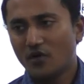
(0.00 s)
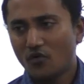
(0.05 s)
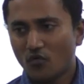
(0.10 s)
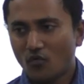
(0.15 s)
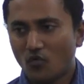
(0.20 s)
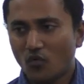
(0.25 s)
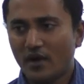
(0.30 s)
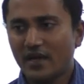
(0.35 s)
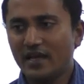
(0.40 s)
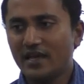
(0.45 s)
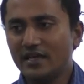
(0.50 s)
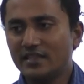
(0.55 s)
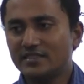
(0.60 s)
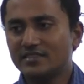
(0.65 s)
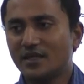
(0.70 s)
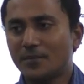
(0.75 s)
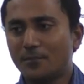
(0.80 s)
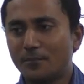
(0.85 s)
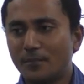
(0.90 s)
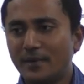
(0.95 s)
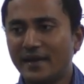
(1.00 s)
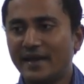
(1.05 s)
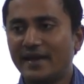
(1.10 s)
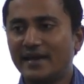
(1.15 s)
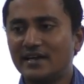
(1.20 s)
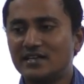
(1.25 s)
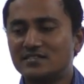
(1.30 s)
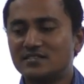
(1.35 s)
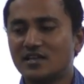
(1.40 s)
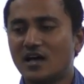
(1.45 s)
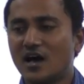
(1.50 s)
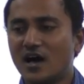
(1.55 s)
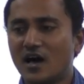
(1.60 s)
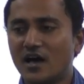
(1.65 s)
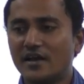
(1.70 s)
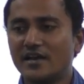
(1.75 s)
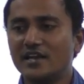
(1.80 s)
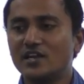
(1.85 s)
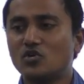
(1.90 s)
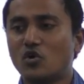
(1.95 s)
why the plates
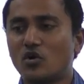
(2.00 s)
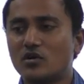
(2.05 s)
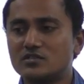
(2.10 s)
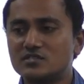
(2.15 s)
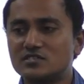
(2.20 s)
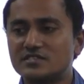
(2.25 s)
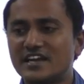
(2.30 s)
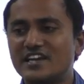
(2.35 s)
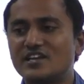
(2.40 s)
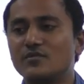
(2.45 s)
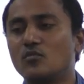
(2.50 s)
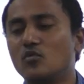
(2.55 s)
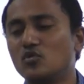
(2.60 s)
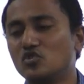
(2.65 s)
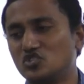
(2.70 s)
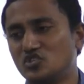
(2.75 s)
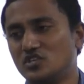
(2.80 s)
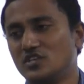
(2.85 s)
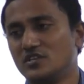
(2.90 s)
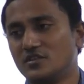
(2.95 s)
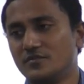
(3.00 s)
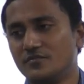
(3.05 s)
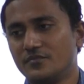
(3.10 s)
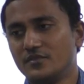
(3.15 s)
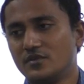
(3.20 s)
are in constant motion?